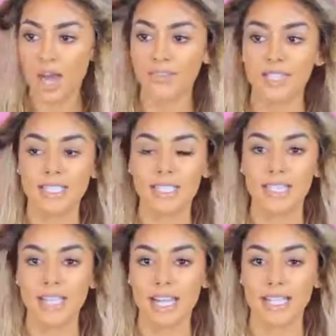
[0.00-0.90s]
Obviously,
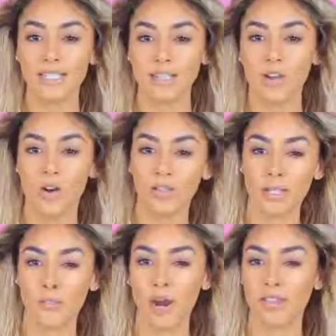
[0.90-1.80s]
the ends are the
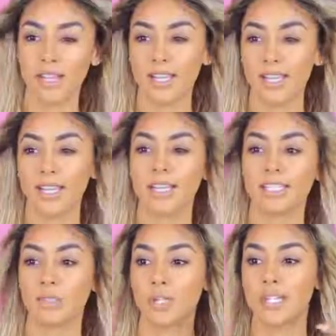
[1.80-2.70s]
only part that get kind
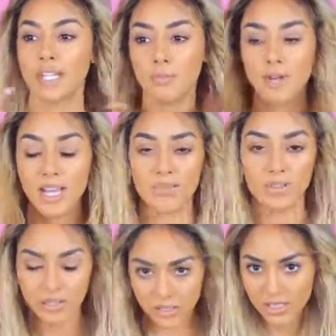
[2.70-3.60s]
of tricky, but if
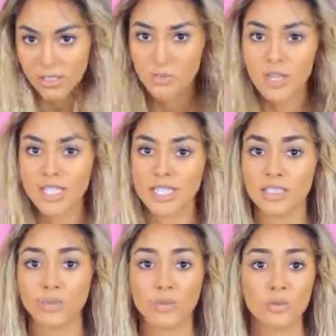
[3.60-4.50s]
you're just wanting
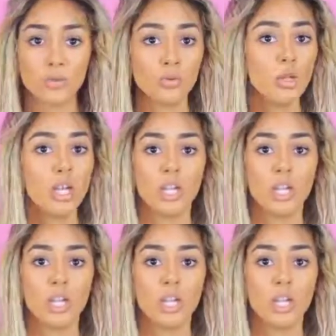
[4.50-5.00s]
to,